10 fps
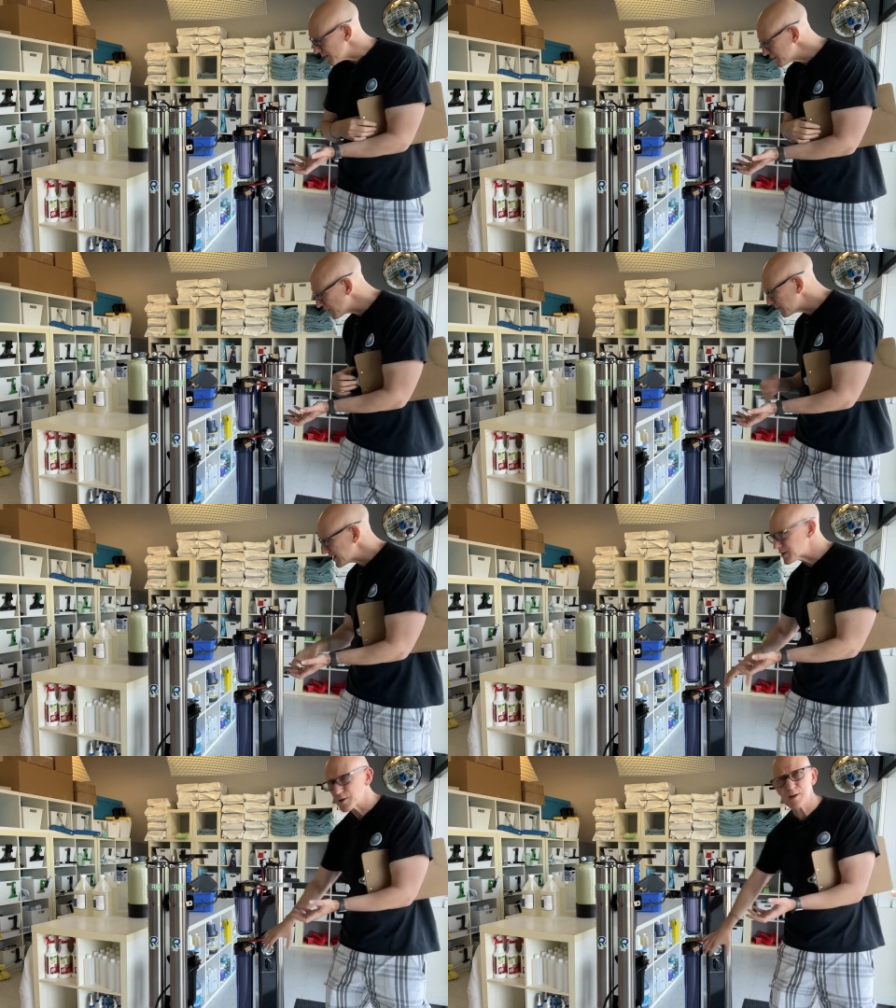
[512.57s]
So
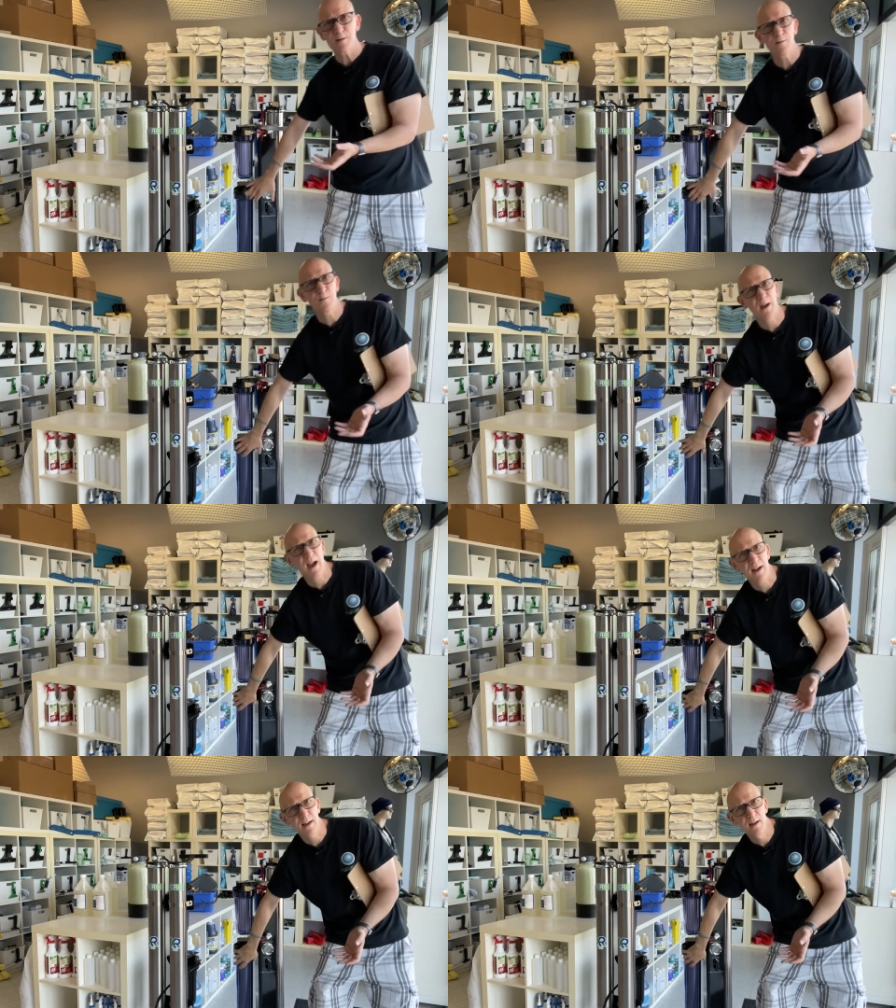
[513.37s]
make sure you
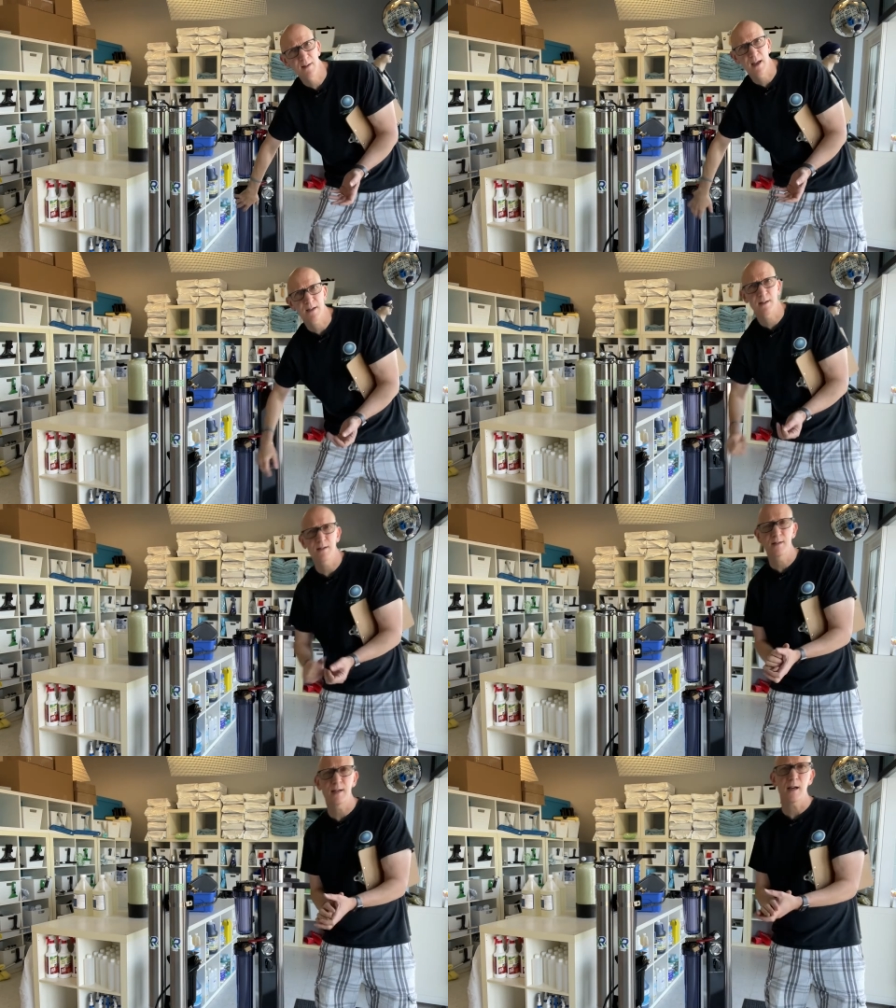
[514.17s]
pack that
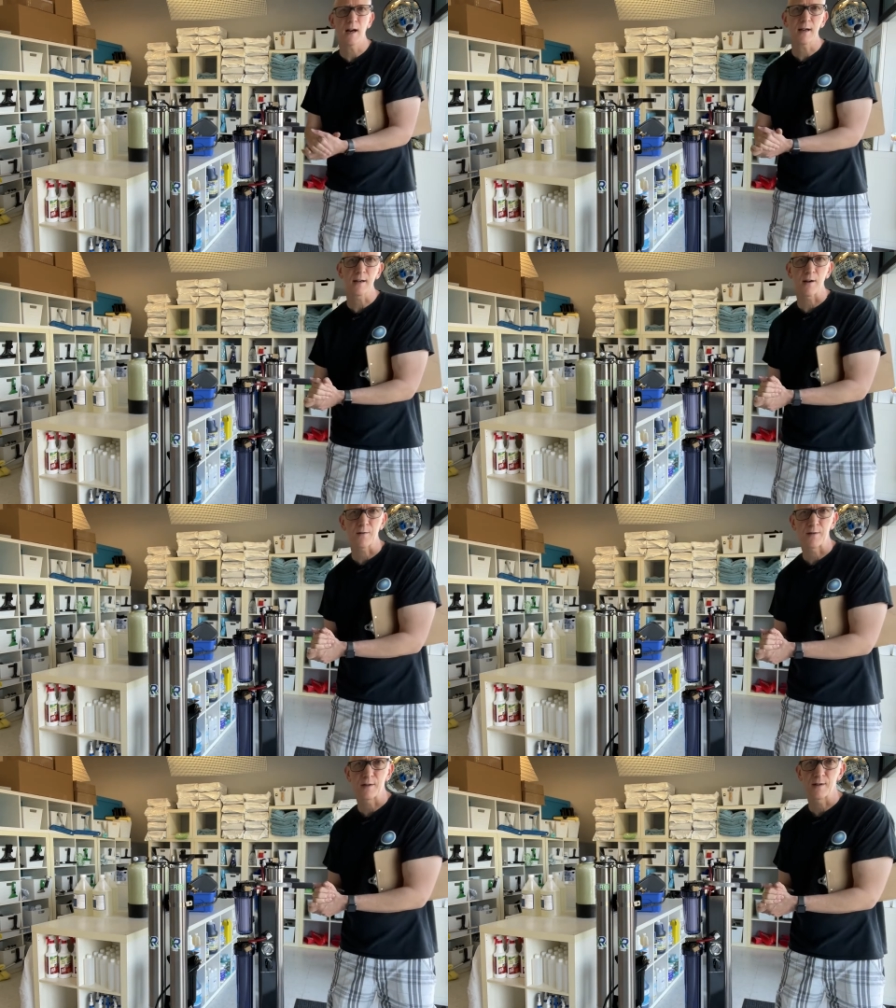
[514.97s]
DI
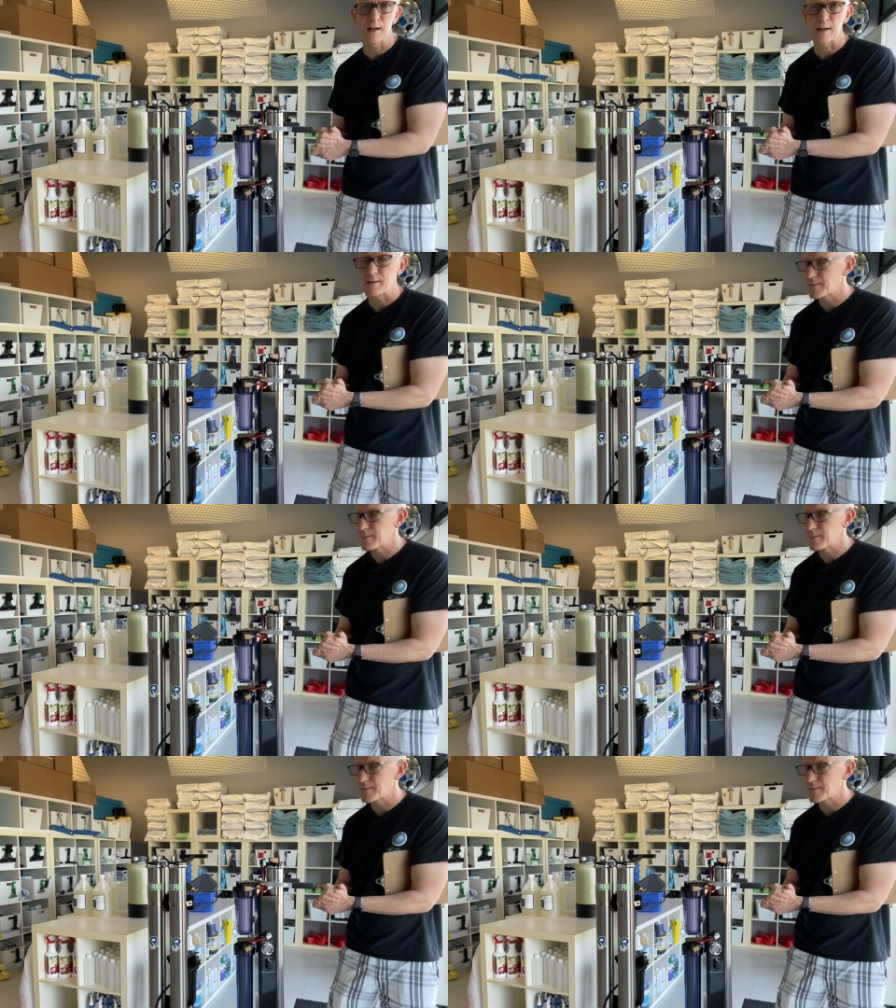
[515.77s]
cartridge tight.